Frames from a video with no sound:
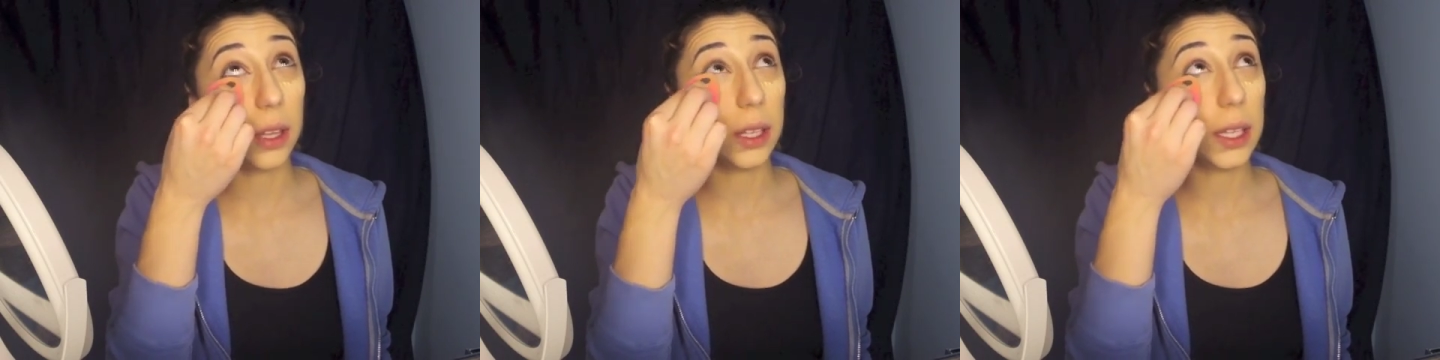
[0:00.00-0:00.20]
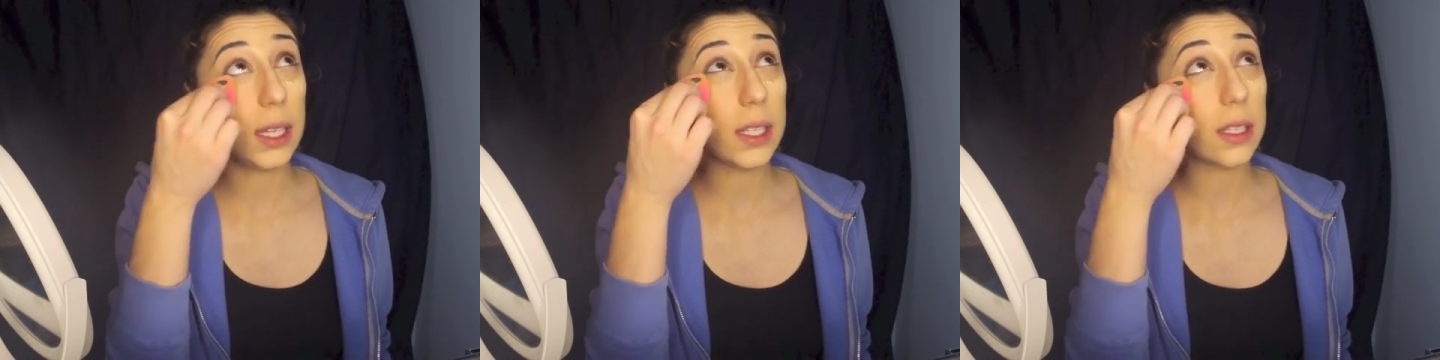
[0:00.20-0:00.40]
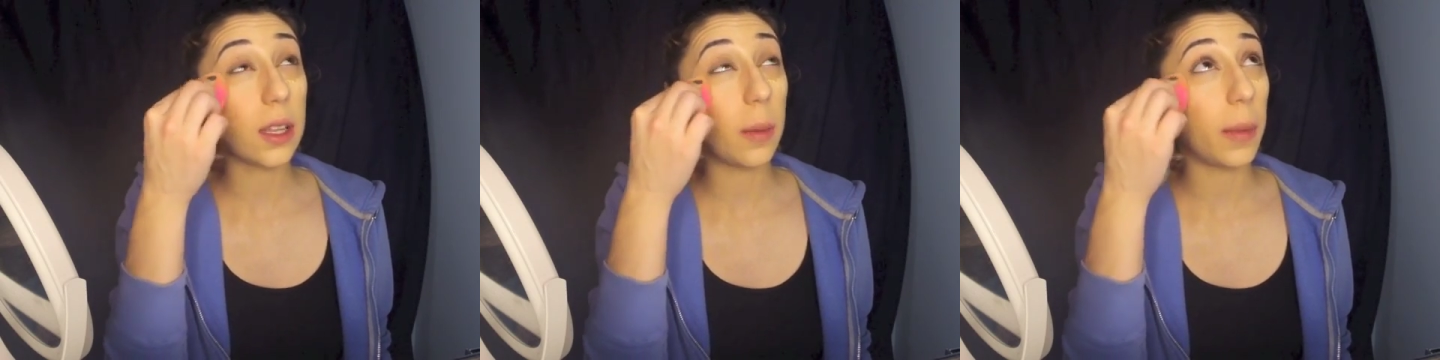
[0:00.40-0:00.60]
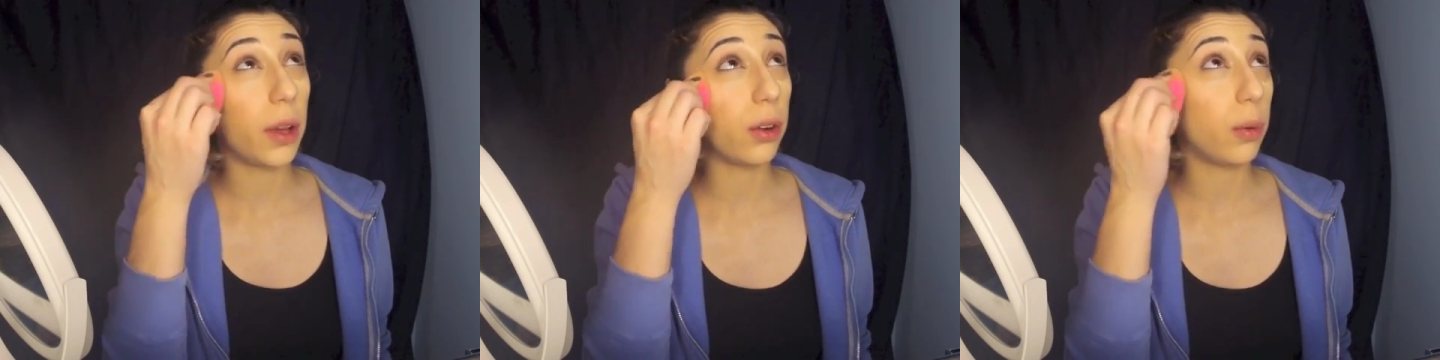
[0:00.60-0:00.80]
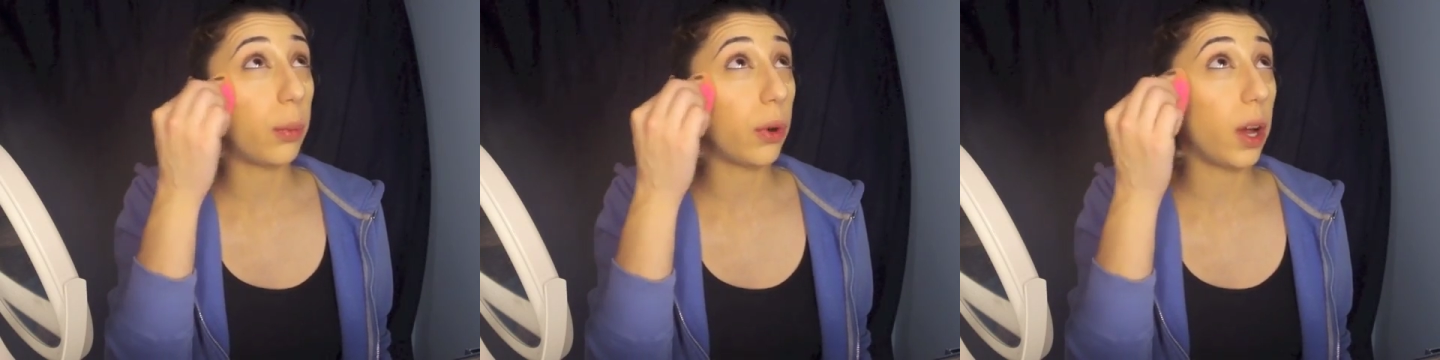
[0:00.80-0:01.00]
least
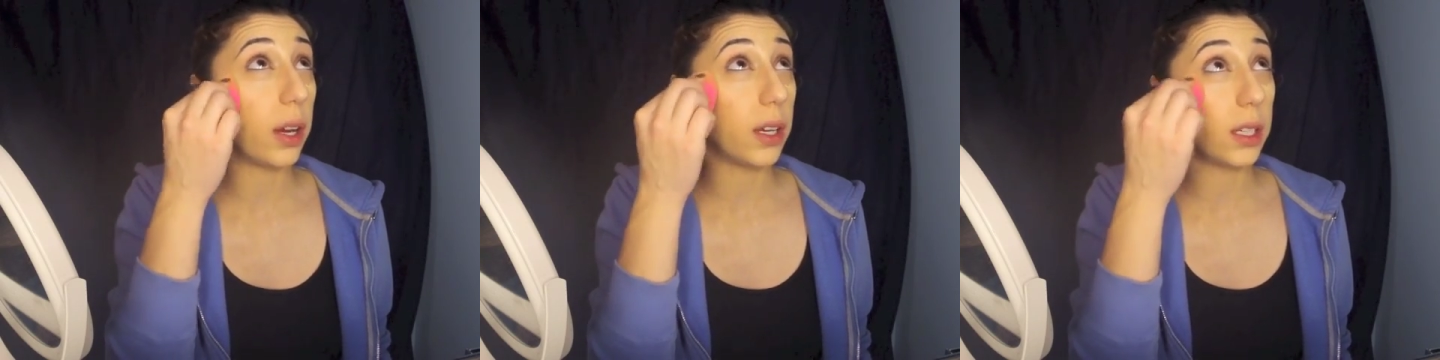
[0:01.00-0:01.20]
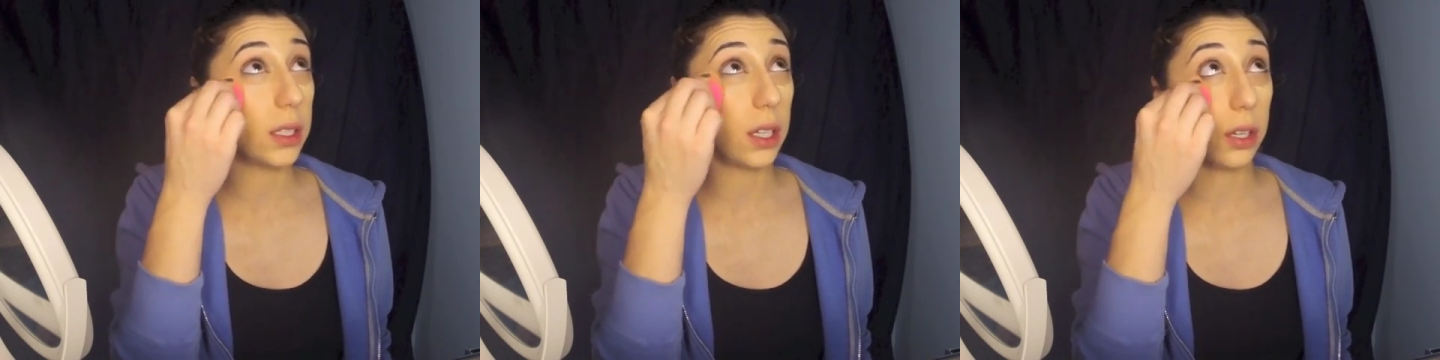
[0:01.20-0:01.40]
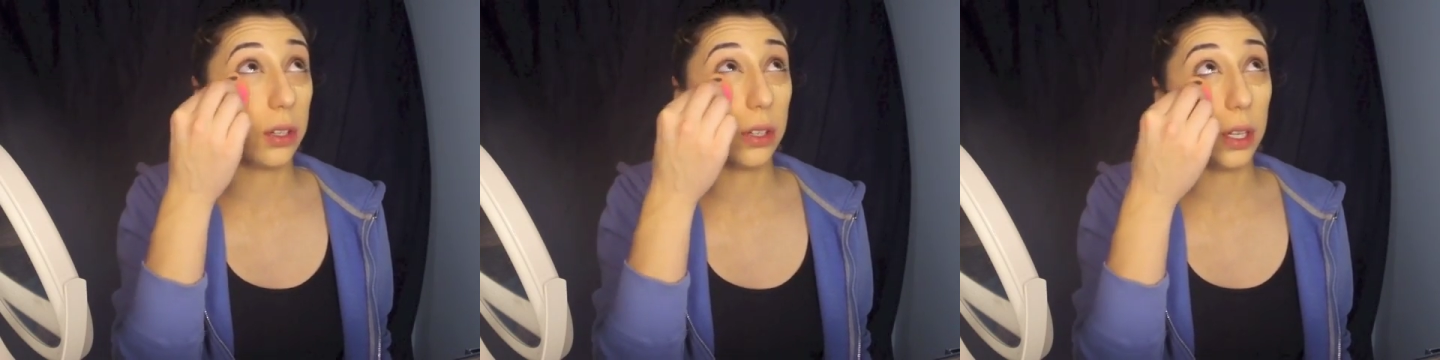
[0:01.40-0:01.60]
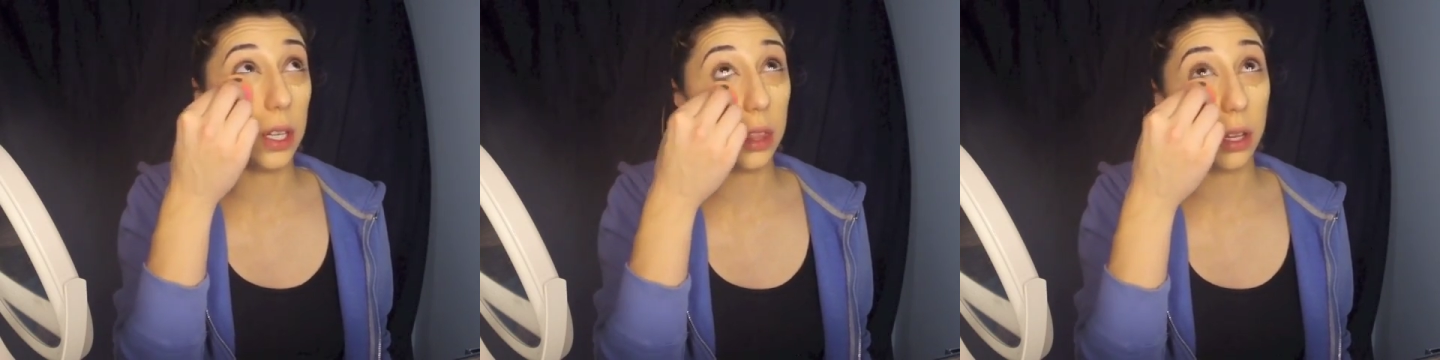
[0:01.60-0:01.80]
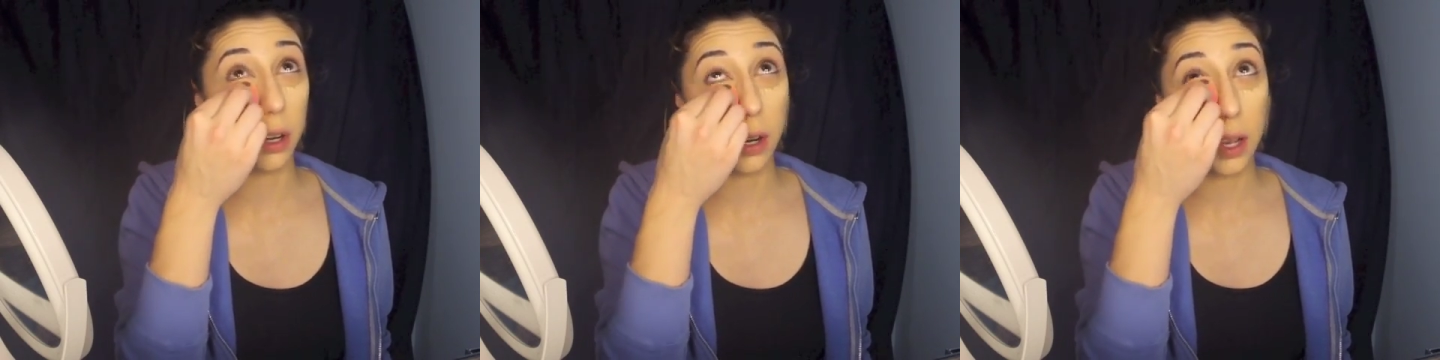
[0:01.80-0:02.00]
amount of product
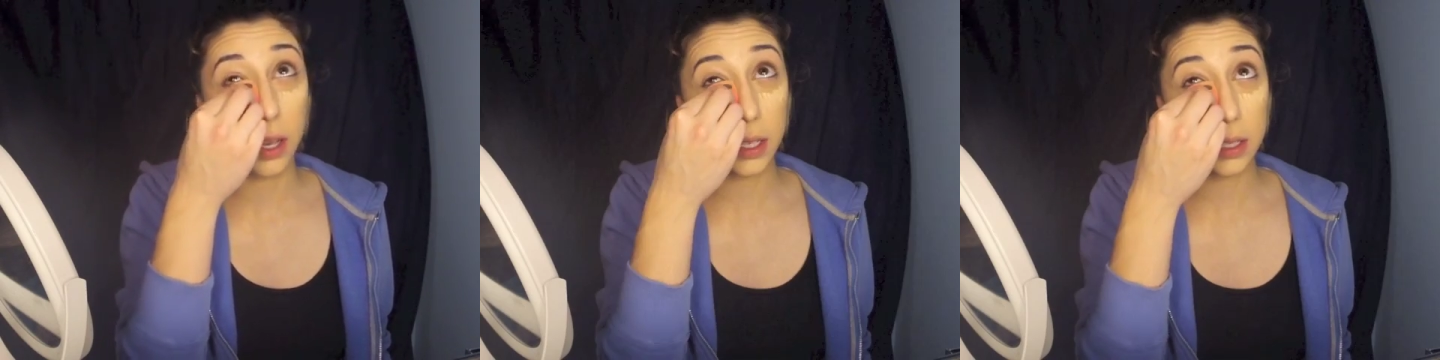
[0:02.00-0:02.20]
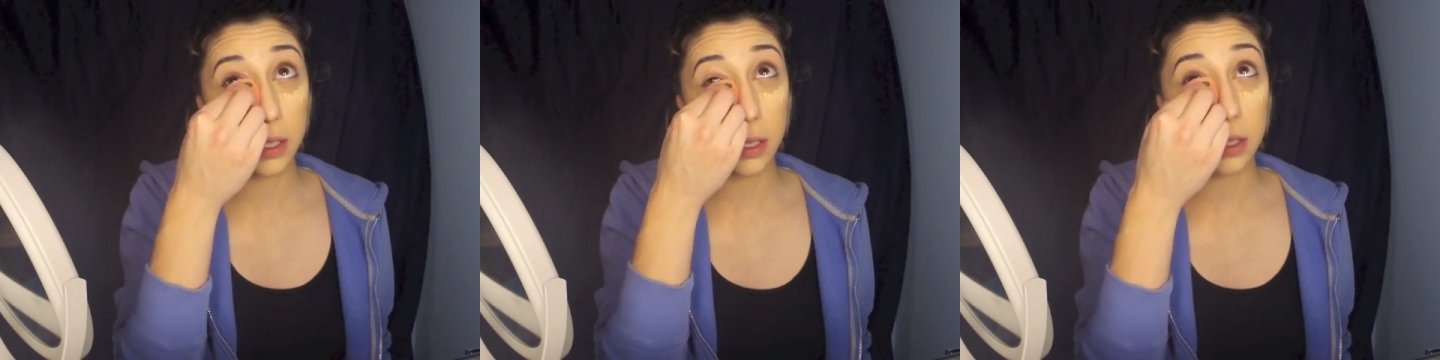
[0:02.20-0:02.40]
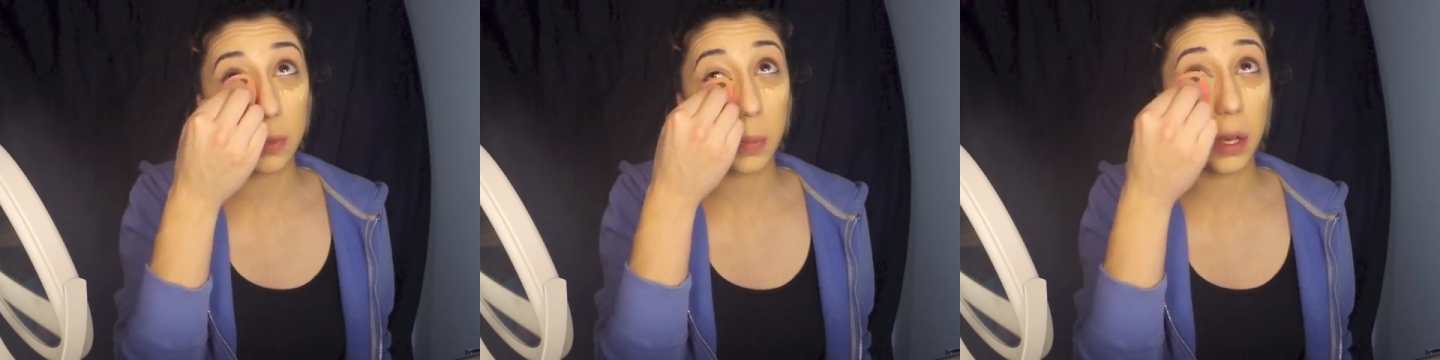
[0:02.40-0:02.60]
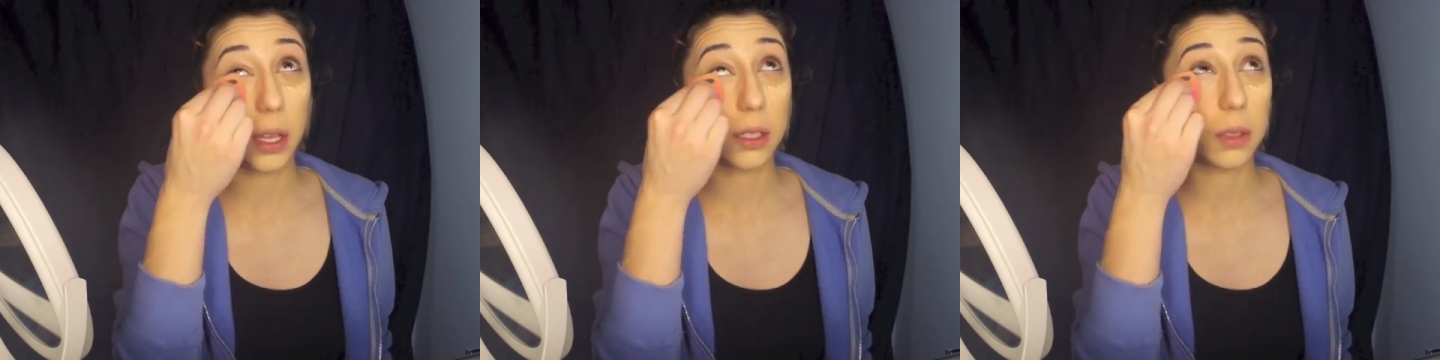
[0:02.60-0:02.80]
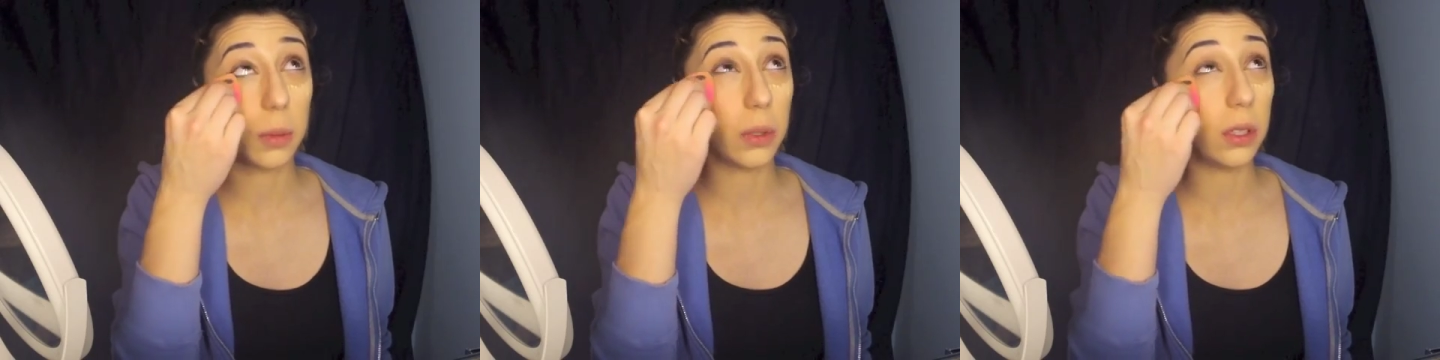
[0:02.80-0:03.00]
underneath our eyes as
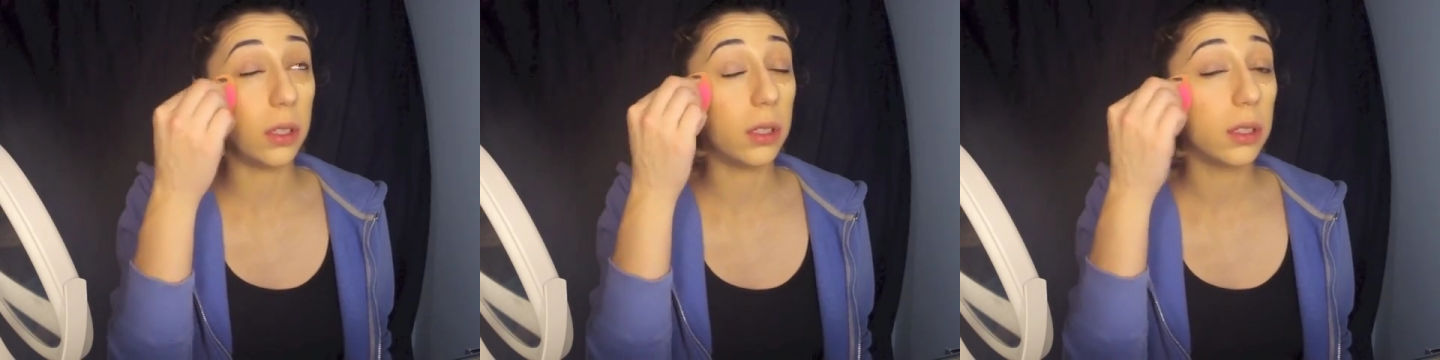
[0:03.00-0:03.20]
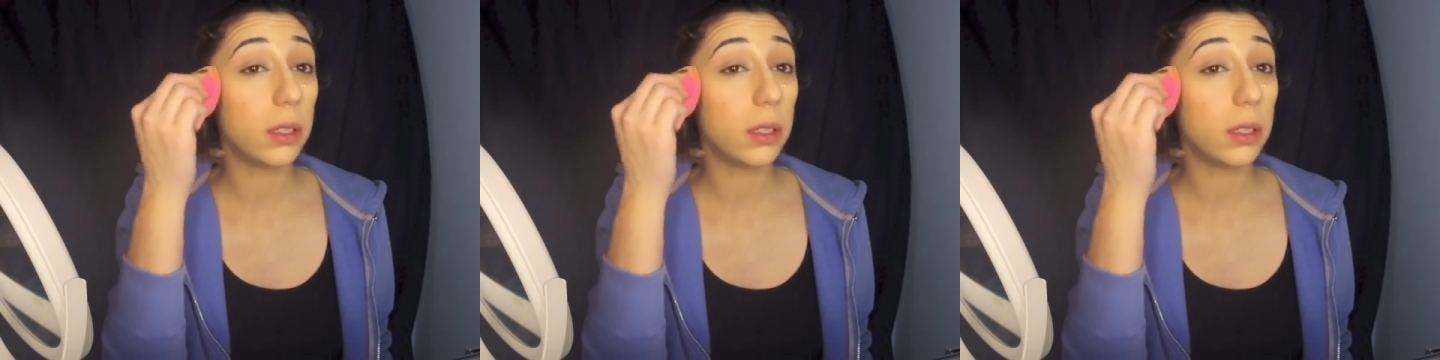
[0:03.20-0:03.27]
possible.